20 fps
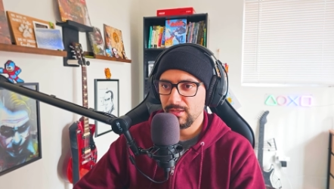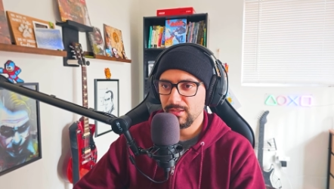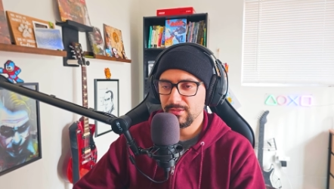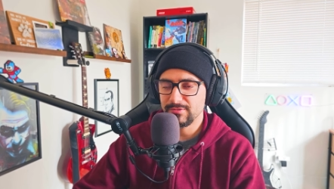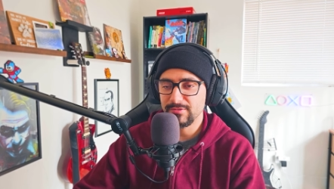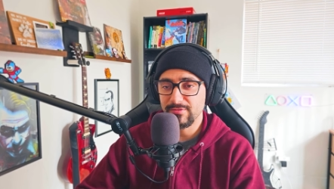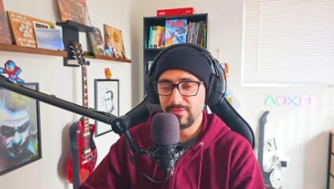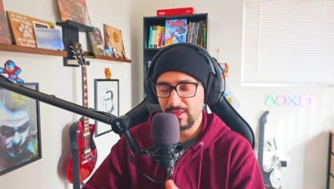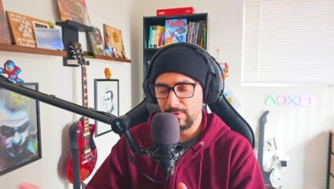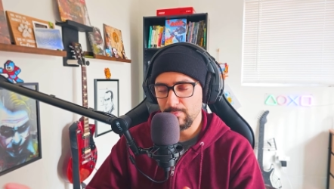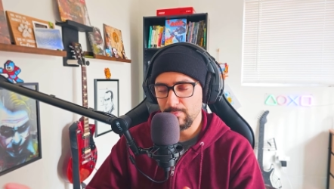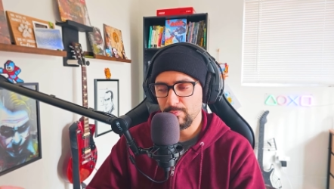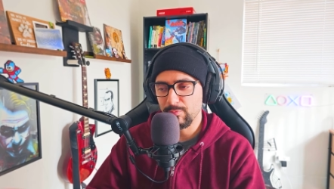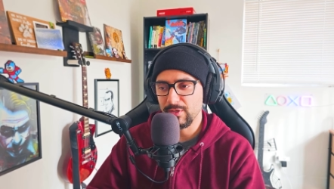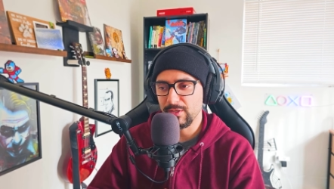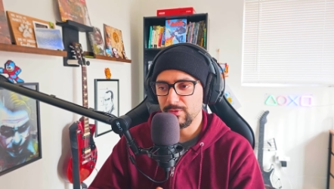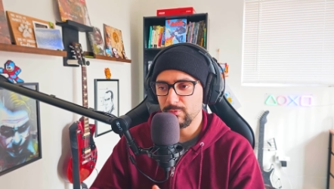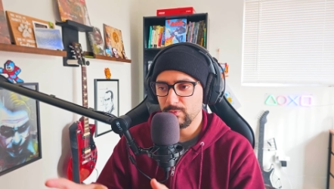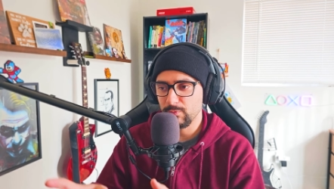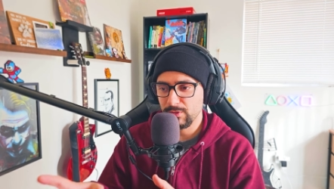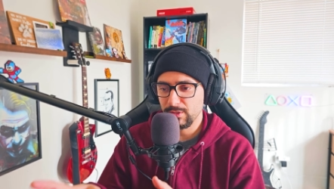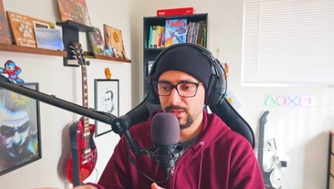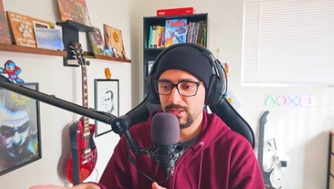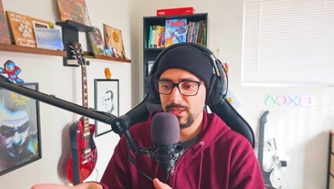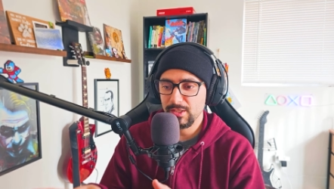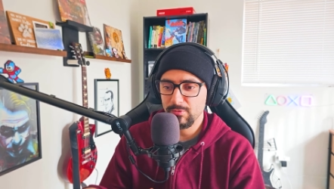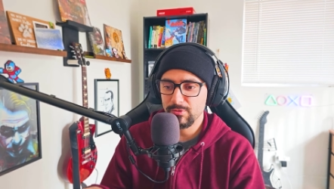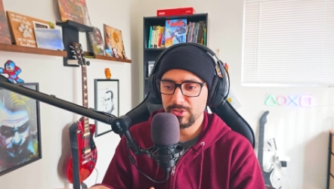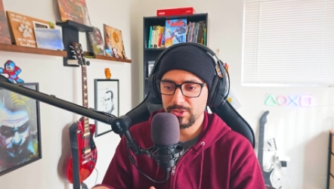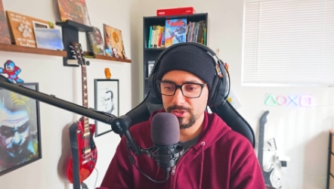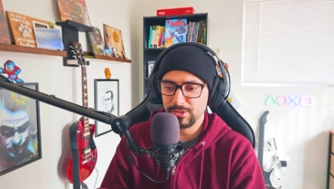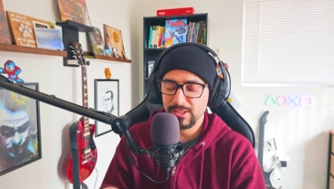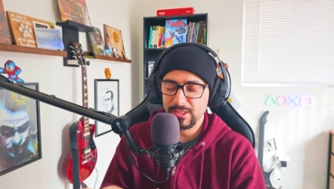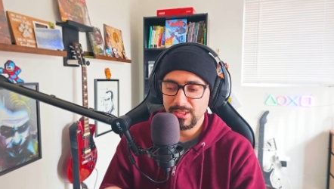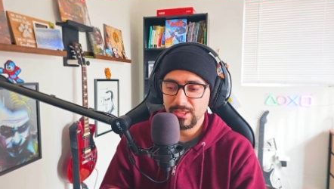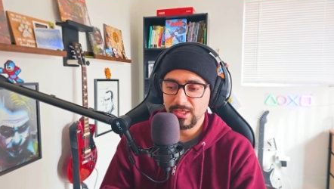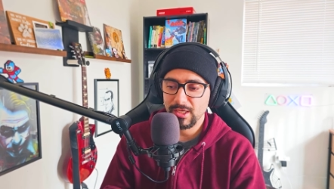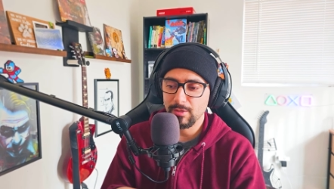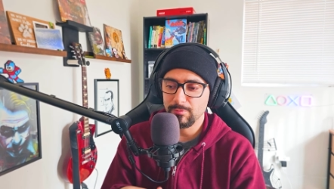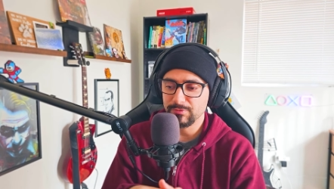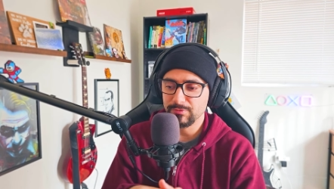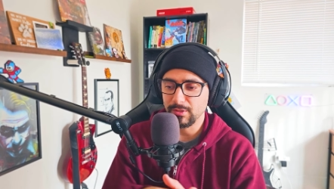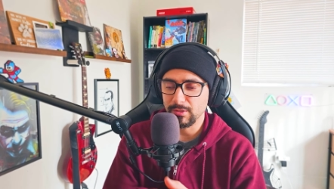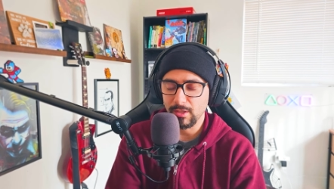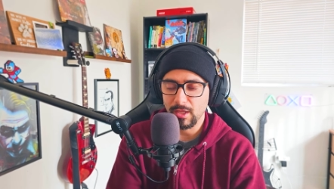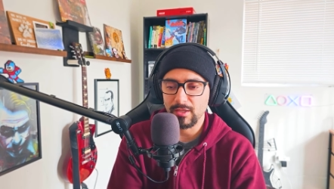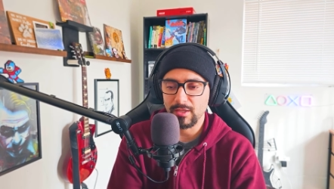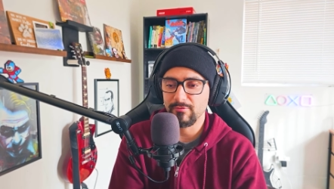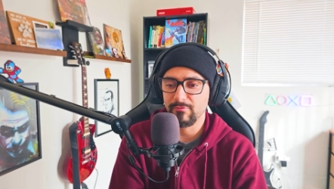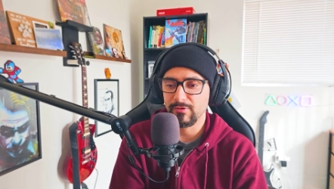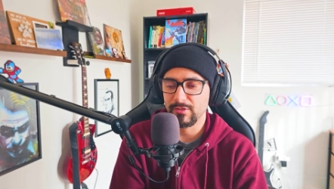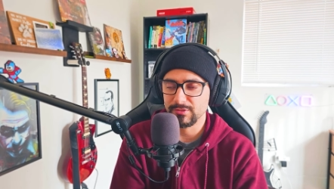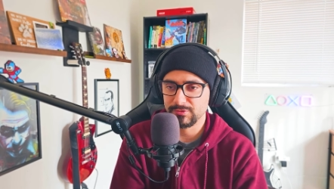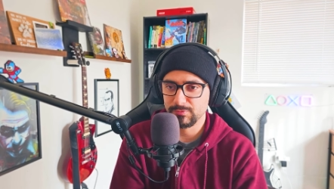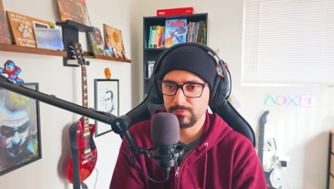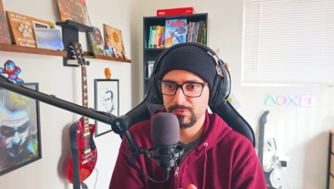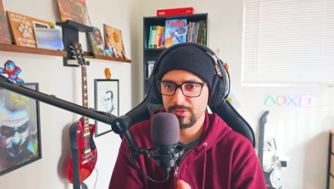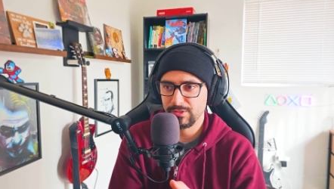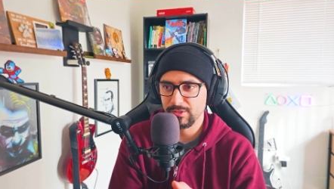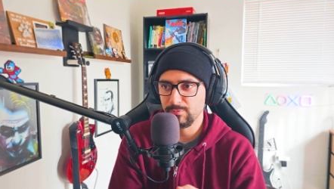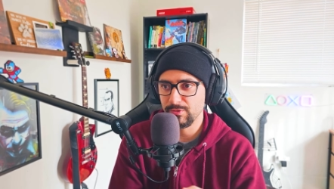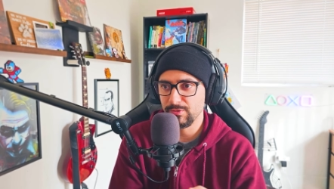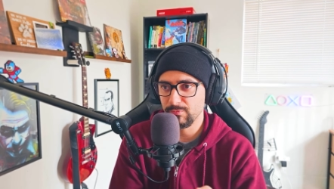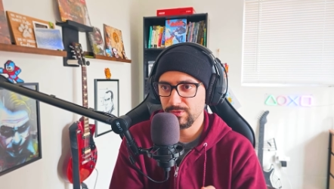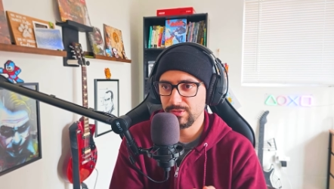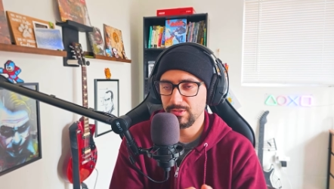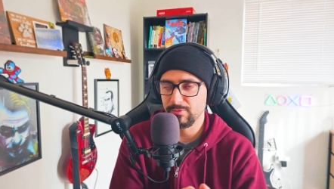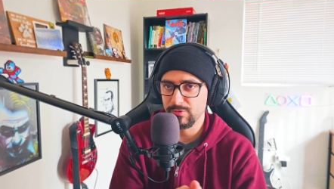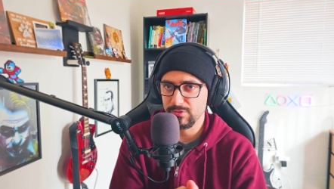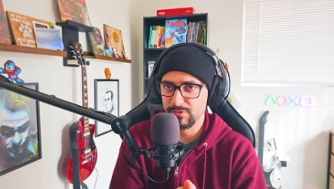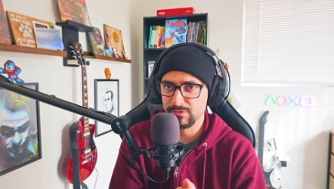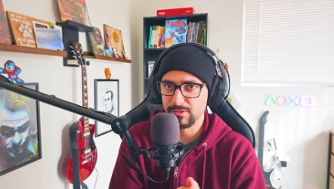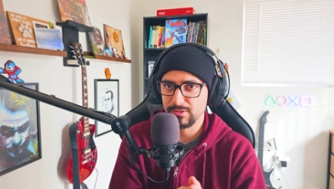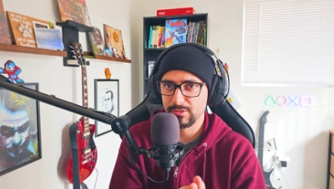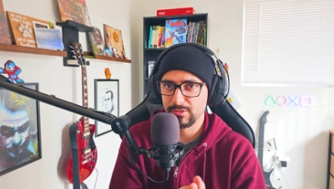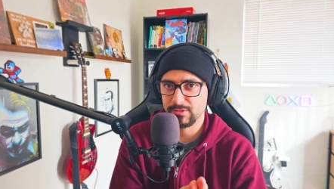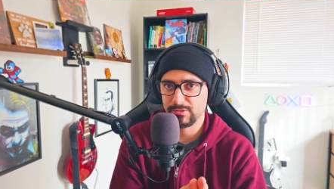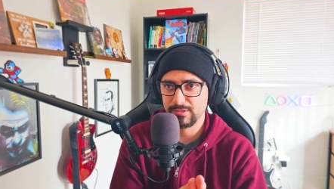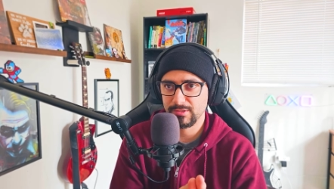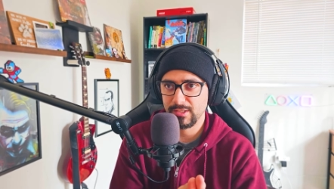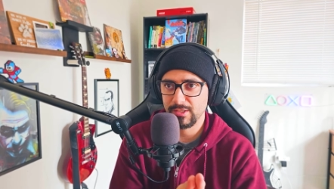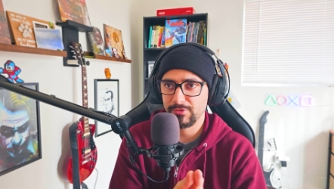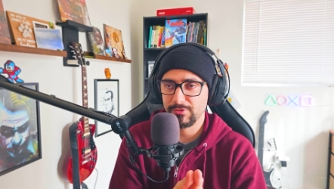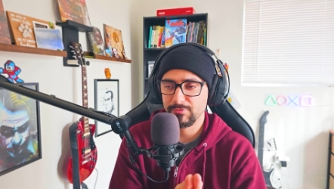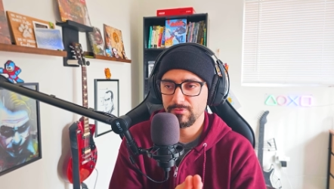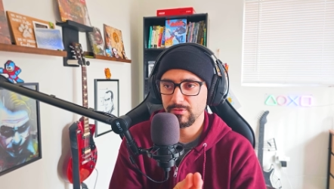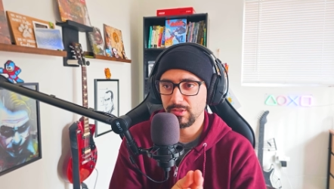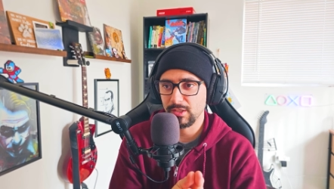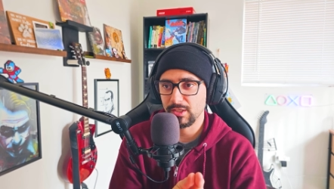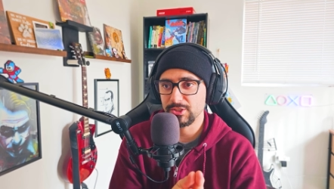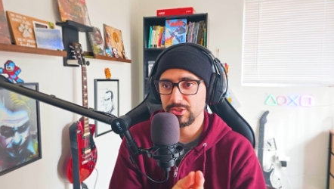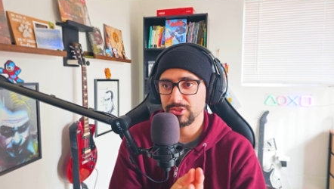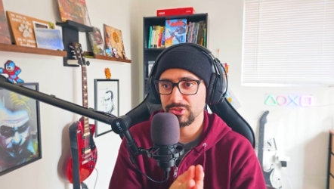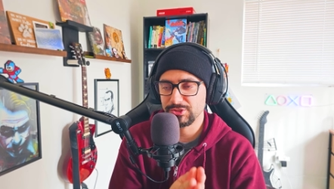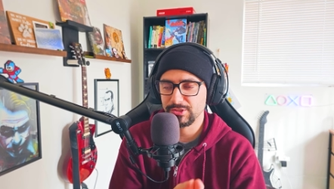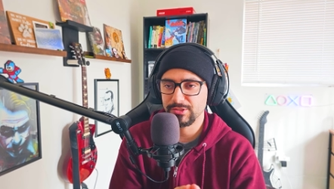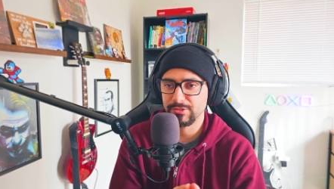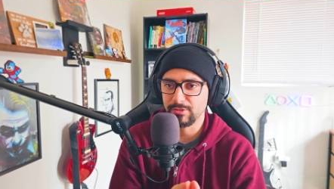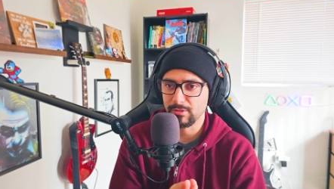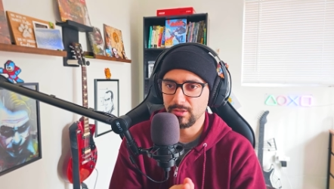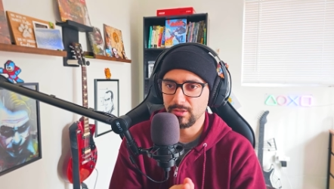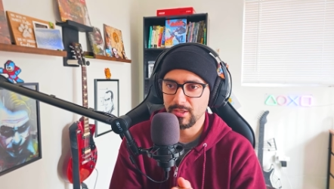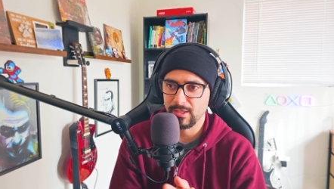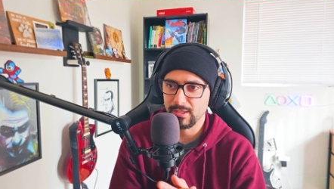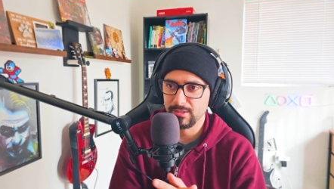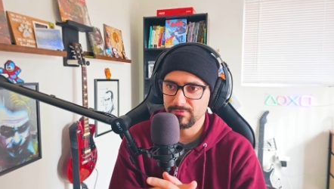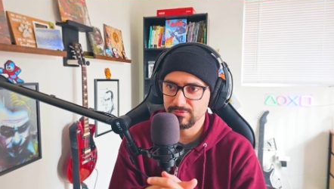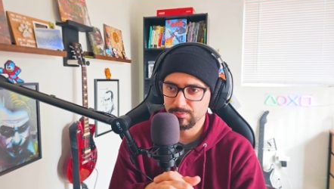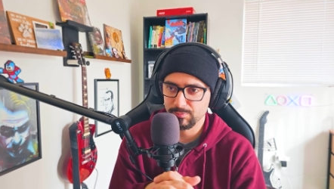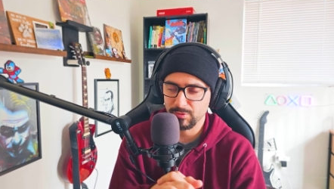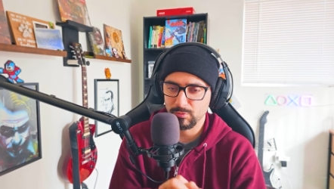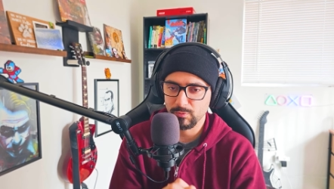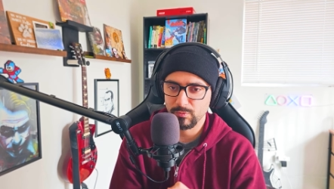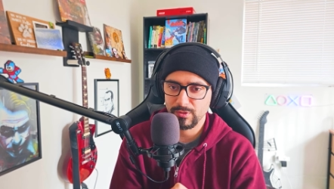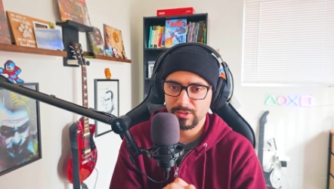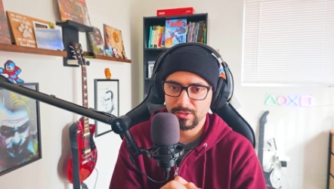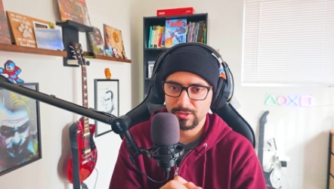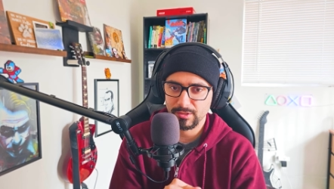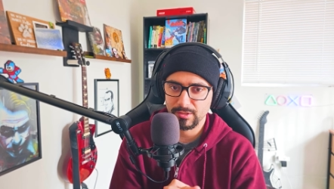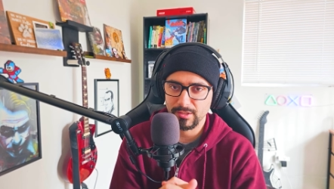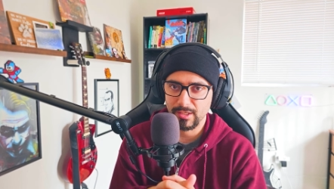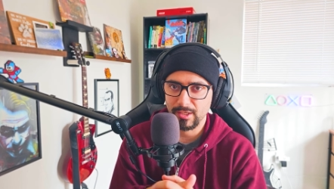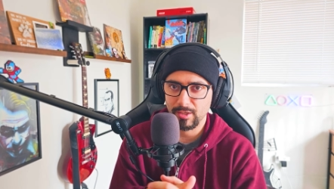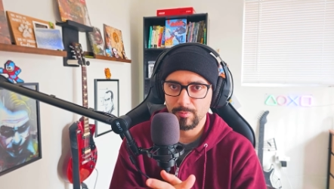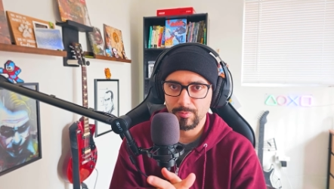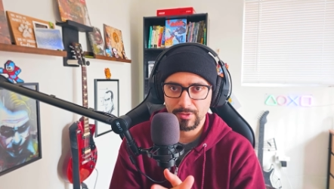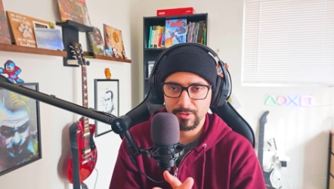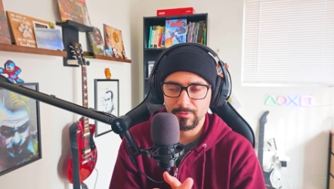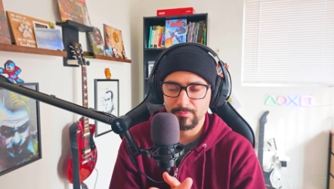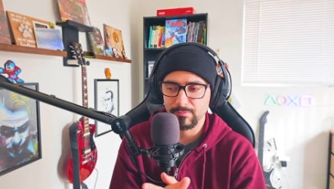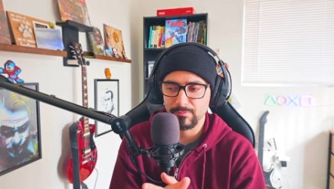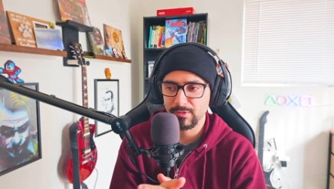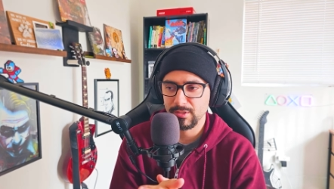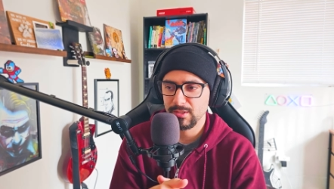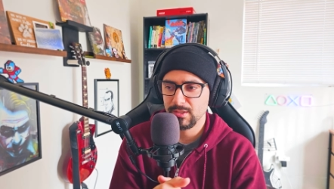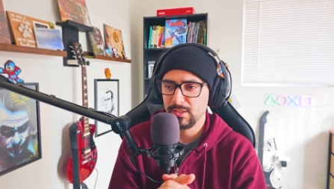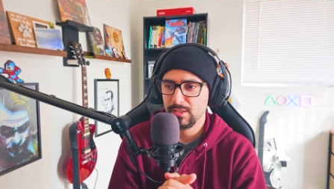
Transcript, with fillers: It's them, but he he helped a lot of us with their with their music get through a lot of shit in our lives, but we couldn't help him.